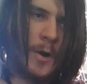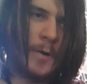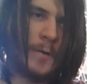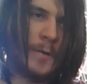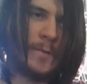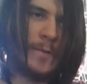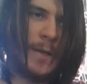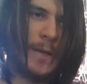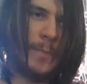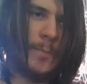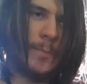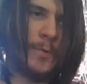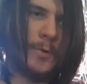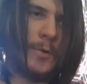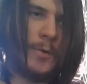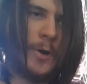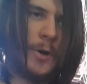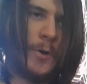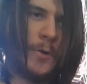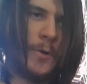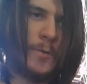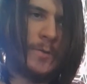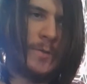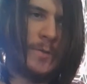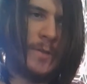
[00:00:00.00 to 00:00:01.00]
archetypal
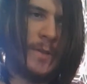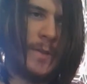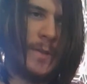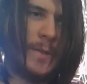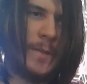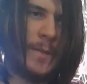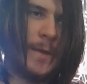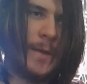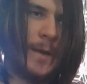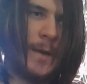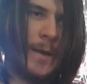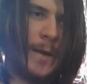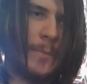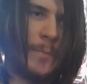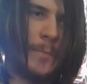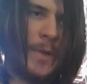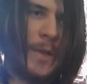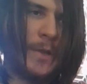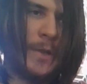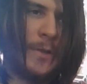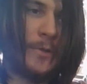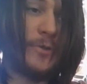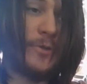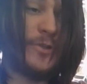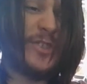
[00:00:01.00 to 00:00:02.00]
cards that I'm
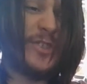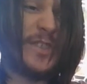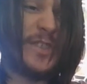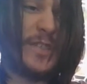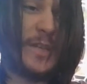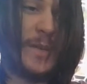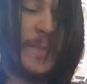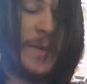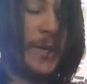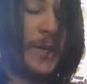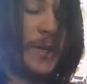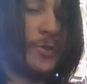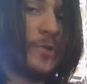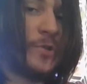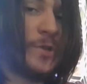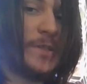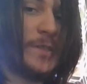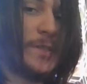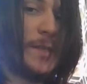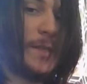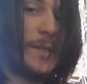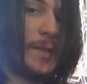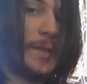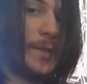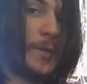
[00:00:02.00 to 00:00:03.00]
either
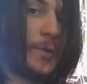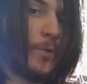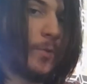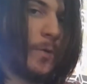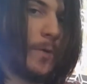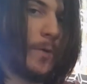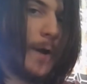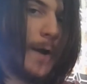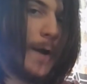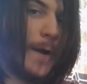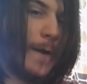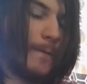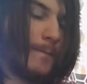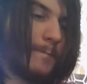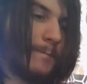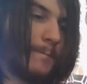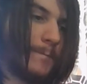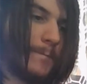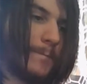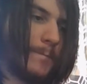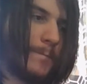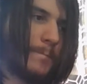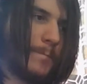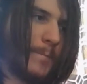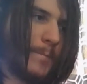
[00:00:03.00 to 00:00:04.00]
semi-interested in or have
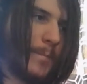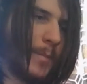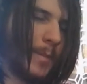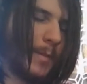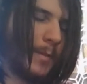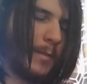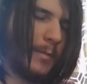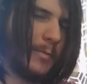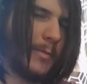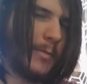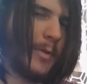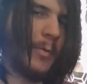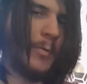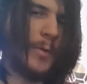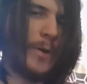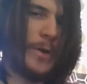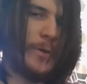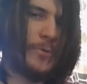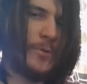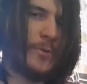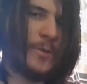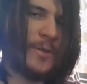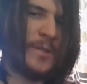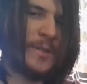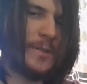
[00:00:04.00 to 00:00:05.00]
low
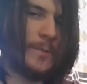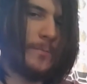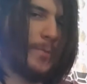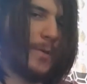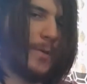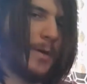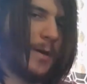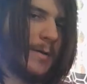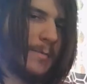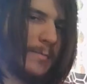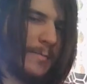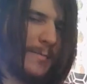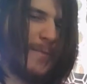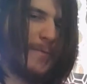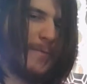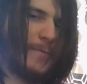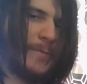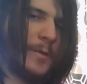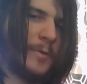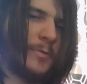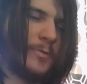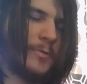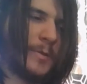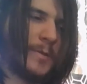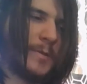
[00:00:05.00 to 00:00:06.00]
interest but enough
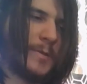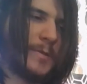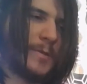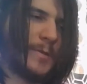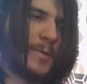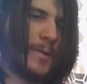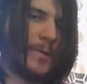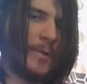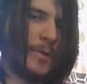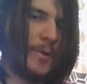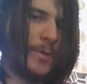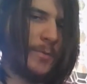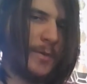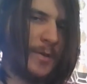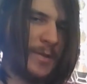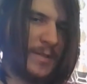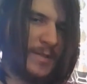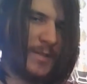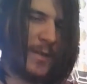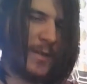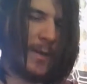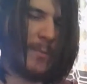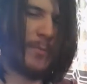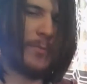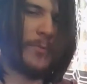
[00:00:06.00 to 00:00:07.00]
interest to want to
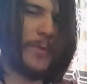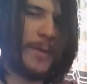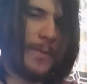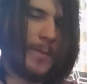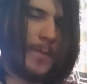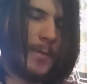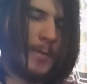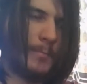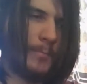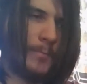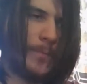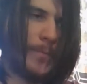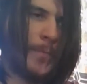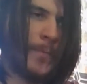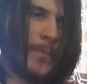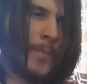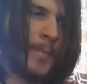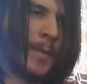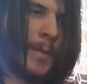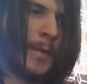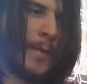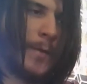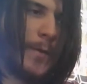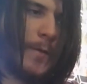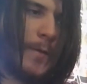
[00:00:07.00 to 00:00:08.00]
separate them.
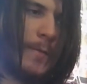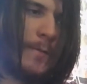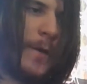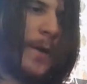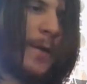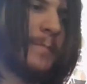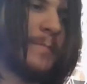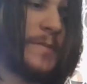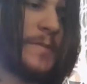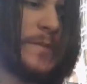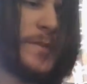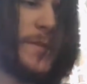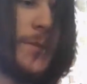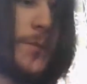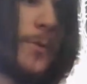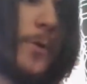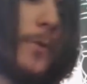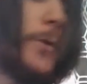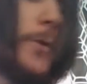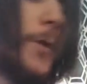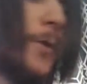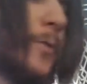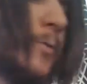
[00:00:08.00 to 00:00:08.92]
If I have 0